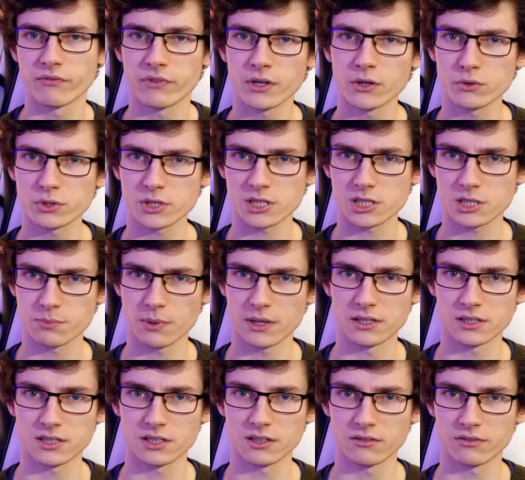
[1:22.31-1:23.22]
feels
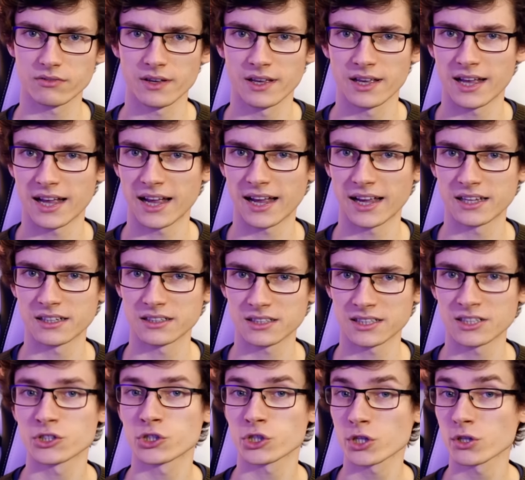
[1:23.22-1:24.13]
expensive and
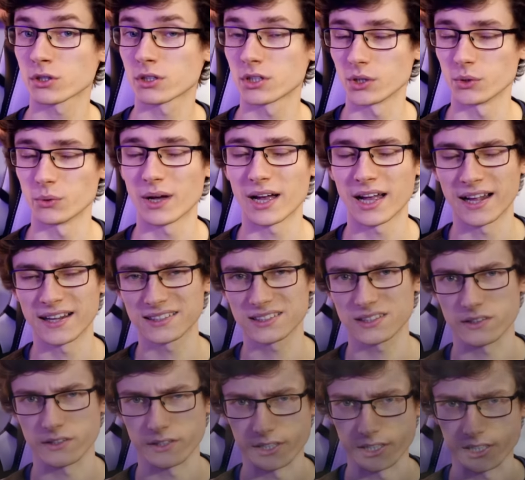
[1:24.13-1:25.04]
it should do at
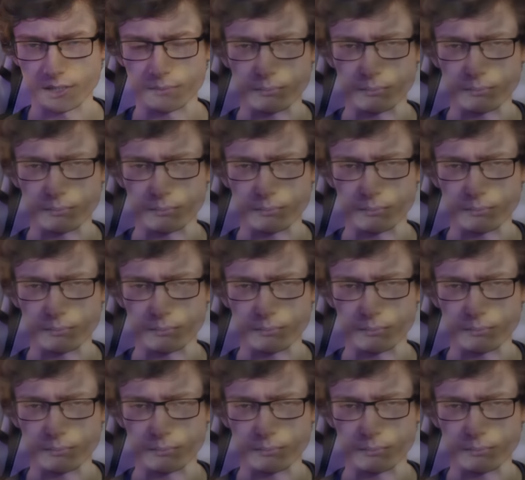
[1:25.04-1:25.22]
this